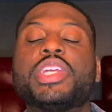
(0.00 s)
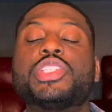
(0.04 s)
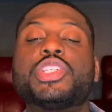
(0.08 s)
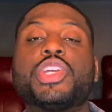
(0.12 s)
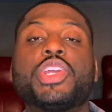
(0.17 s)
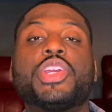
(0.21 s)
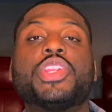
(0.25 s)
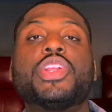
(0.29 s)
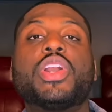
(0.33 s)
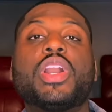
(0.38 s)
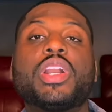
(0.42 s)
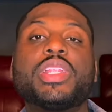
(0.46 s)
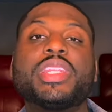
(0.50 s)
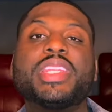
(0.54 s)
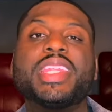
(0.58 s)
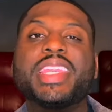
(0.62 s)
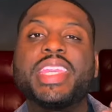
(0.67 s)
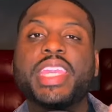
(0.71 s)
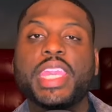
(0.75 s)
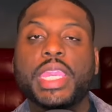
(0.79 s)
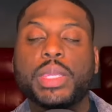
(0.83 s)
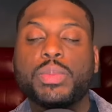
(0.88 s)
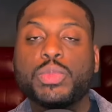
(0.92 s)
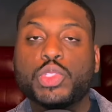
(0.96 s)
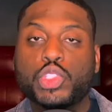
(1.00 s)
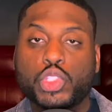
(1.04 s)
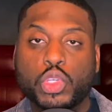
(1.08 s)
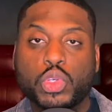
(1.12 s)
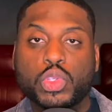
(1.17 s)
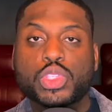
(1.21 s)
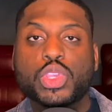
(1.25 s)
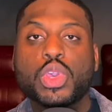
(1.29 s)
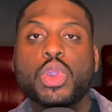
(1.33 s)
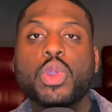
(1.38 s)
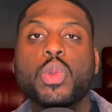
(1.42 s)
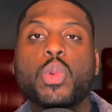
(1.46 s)
turn on the game shows,
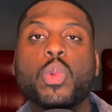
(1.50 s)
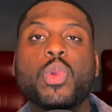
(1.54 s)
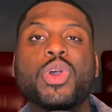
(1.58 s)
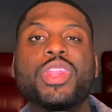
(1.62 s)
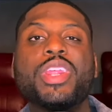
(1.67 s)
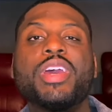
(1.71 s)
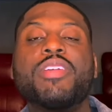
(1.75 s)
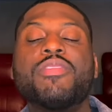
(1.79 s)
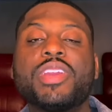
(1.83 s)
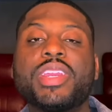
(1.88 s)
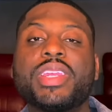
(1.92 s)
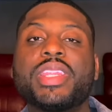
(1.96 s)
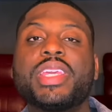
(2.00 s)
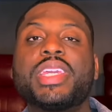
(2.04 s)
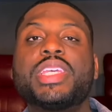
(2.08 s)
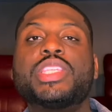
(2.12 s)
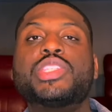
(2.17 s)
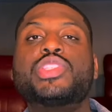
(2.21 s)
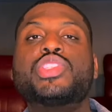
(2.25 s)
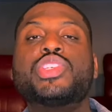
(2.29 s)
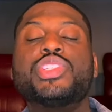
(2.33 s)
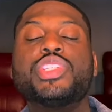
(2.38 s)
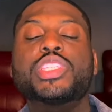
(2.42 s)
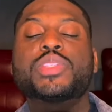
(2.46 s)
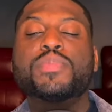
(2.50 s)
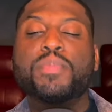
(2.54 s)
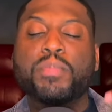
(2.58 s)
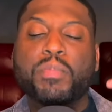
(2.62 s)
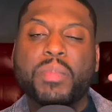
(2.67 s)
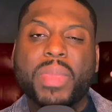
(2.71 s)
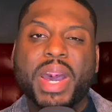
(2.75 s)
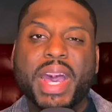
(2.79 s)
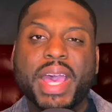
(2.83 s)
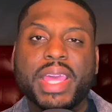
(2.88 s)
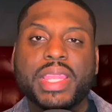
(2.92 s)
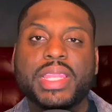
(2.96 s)
whatever it is to just
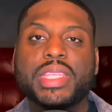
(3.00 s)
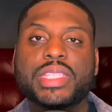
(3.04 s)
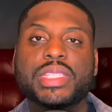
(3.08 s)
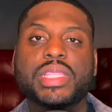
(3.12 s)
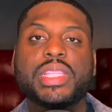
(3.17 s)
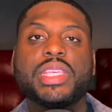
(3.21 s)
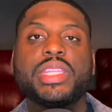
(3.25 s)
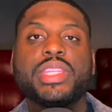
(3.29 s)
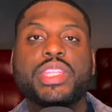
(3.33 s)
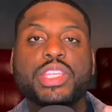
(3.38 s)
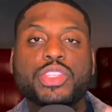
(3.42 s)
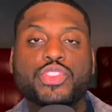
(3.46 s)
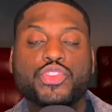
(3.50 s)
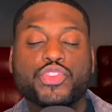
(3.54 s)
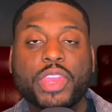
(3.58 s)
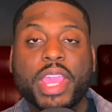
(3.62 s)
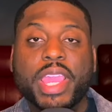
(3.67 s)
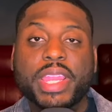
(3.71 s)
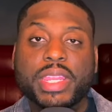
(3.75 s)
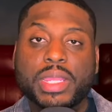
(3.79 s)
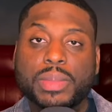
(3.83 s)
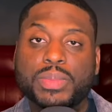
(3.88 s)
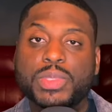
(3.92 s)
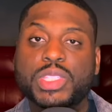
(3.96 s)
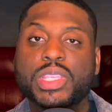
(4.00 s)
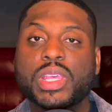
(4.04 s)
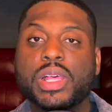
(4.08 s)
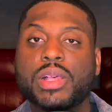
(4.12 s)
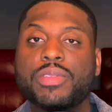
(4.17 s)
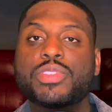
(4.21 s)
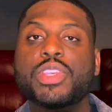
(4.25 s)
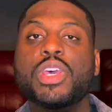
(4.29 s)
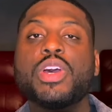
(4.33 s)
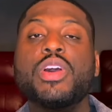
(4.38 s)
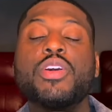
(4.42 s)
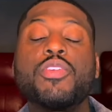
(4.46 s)
mindlessly distract themselves